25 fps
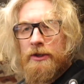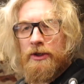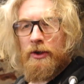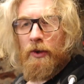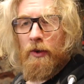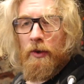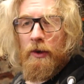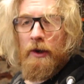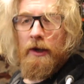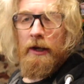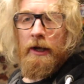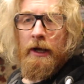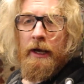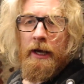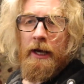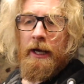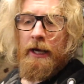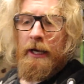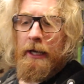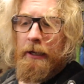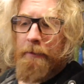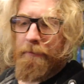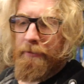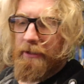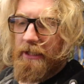So
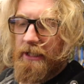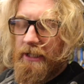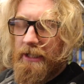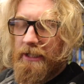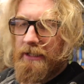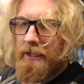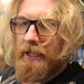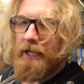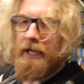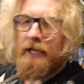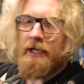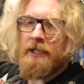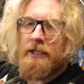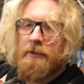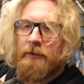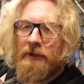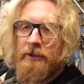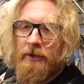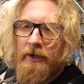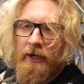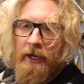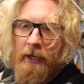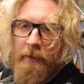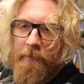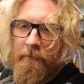please like,
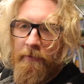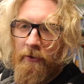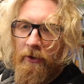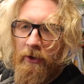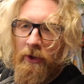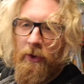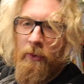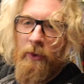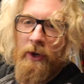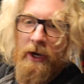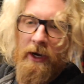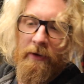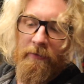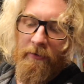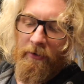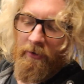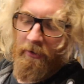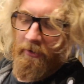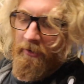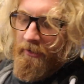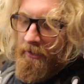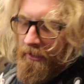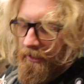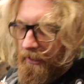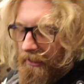subscribe, follow,
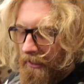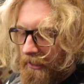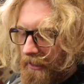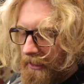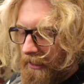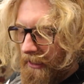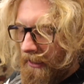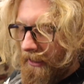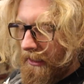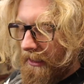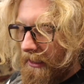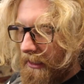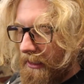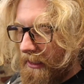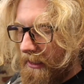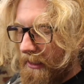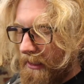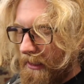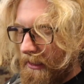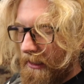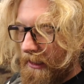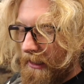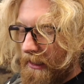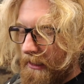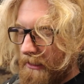whatever.
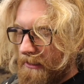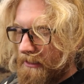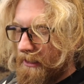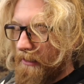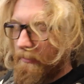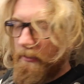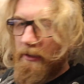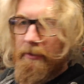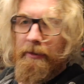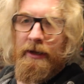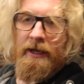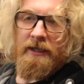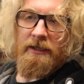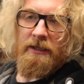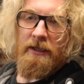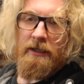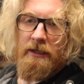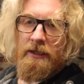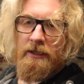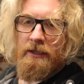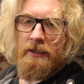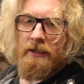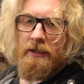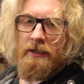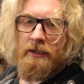Send me a
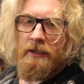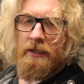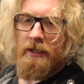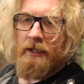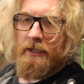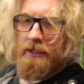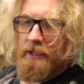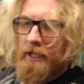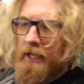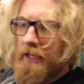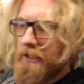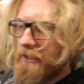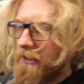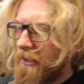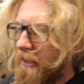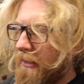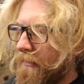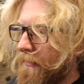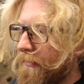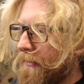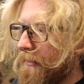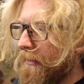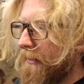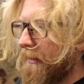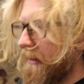message. Let's catch
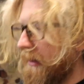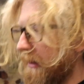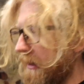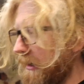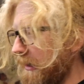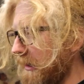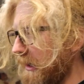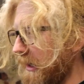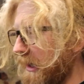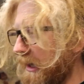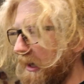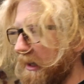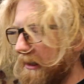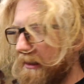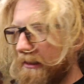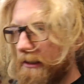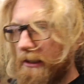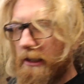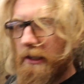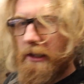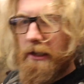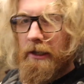up and